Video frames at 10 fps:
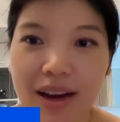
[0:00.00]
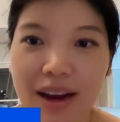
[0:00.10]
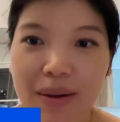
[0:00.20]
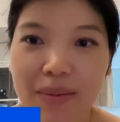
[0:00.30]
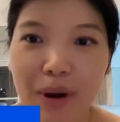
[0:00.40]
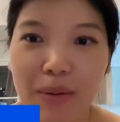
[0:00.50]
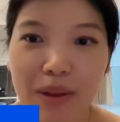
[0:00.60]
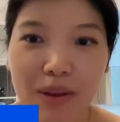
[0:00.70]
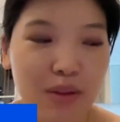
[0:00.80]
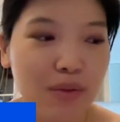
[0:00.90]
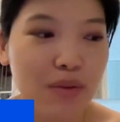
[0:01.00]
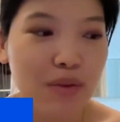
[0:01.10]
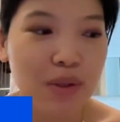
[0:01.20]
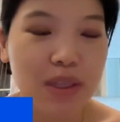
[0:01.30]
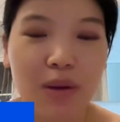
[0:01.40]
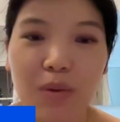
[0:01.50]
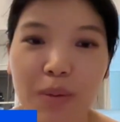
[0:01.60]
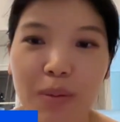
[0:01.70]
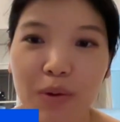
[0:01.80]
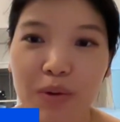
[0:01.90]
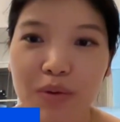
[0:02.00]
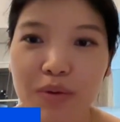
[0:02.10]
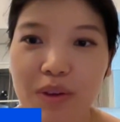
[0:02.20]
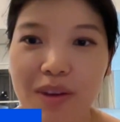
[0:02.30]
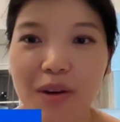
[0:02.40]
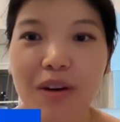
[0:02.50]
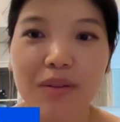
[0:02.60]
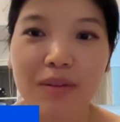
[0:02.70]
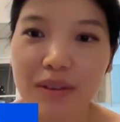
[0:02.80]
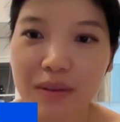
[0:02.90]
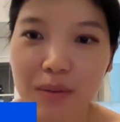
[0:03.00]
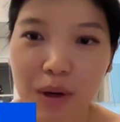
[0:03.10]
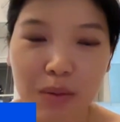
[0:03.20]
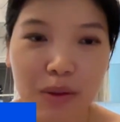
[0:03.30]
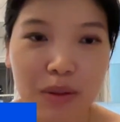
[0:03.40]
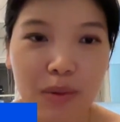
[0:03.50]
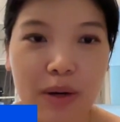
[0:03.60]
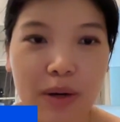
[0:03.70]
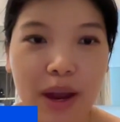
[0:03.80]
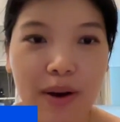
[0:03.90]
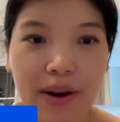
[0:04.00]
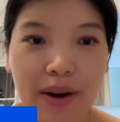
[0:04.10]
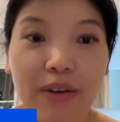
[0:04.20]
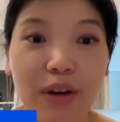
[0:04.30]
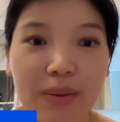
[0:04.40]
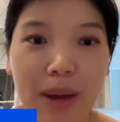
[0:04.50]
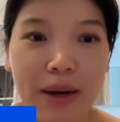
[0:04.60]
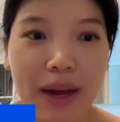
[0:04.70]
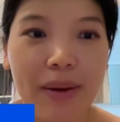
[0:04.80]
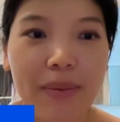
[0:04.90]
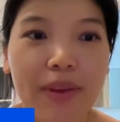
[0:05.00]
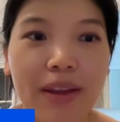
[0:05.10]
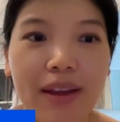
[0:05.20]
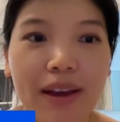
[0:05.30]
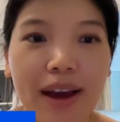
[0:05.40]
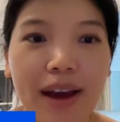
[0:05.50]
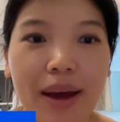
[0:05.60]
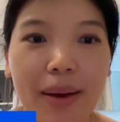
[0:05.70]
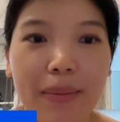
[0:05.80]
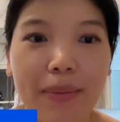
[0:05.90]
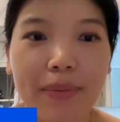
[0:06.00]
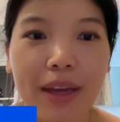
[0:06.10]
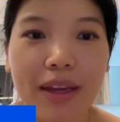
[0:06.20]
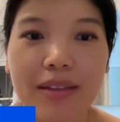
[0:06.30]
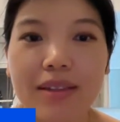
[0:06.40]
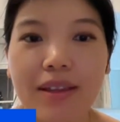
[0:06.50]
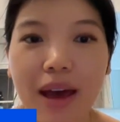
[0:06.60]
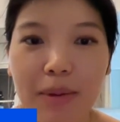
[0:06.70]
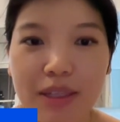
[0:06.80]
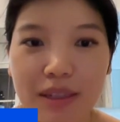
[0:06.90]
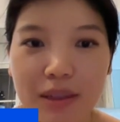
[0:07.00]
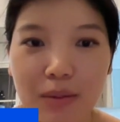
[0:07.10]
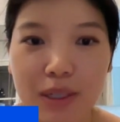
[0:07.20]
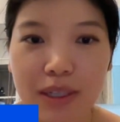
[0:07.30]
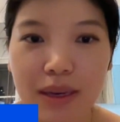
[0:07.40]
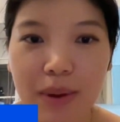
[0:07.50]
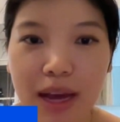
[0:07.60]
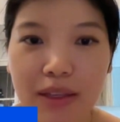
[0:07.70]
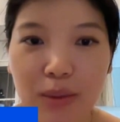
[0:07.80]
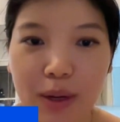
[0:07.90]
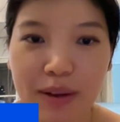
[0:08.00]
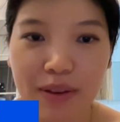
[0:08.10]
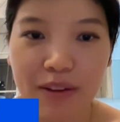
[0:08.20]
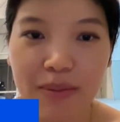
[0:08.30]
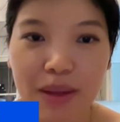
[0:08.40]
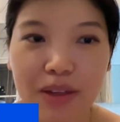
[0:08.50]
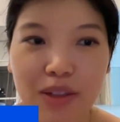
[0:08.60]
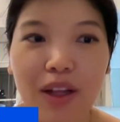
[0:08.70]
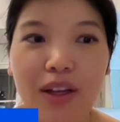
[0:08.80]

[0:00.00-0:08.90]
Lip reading: Probably there's a few folks in the room who've either worked with Squared Away or have heard about it. And that business recently passed $25 million